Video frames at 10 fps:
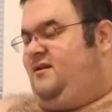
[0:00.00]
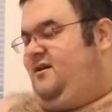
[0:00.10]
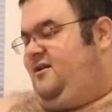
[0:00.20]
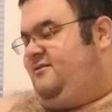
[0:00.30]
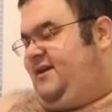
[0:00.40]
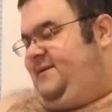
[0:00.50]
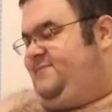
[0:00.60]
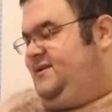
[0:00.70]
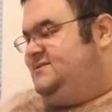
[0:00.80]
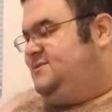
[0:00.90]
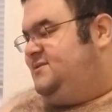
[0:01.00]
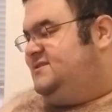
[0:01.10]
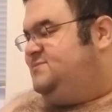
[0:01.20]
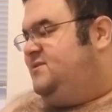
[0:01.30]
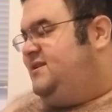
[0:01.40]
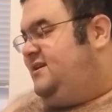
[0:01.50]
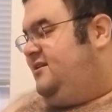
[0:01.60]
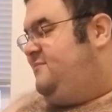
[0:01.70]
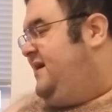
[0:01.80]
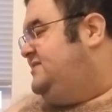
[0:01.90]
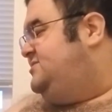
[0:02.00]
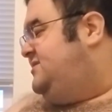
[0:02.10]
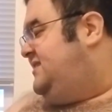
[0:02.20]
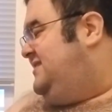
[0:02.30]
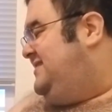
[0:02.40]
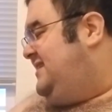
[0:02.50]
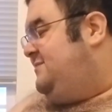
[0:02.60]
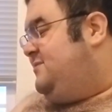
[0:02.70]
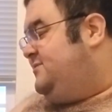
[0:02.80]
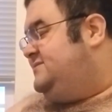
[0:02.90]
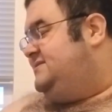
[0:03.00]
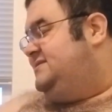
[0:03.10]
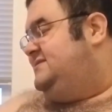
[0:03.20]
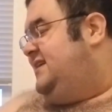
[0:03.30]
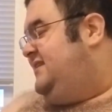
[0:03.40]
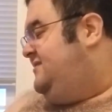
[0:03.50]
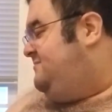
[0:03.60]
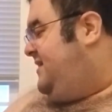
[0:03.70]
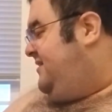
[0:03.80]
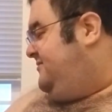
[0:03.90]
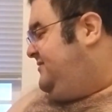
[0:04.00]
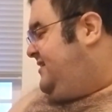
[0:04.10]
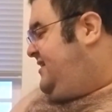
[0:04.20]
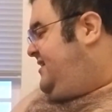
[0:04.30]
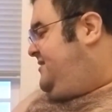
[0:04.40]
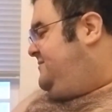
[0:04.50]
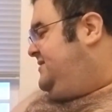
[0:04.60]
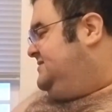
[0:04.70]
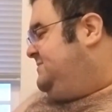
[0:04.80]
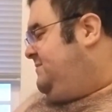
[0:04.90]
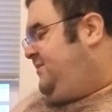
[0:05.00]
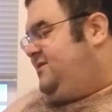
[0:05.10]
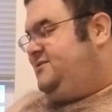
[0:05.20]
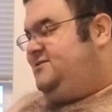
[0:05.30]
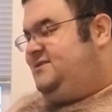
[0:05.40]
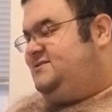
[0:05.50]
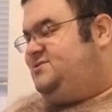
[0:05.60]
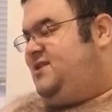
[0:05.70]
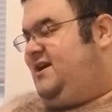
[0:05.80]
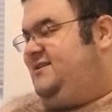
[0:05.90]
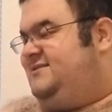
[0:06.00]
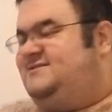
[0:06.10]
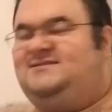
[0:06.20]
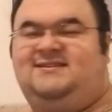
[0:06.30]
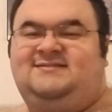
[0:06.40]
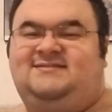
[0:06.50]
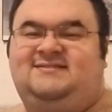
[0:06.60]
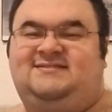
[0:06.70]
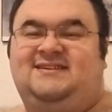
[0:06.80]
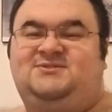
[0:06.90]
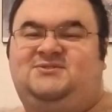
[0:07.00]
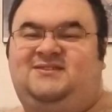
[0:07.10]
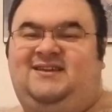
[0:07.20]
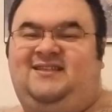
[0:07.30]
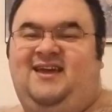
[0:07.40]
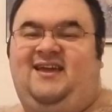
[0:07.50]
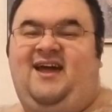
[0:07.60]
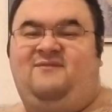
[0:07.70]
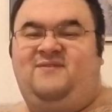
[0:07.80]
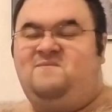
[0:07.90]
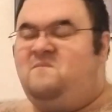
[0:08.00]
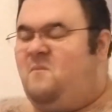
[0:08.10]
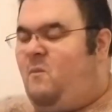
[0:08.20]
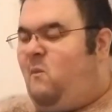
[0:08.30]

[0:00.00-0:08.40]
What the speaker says: Alright, so this one here I'm actually the most excited about because my partner has tried it and says it's essentially like heaven.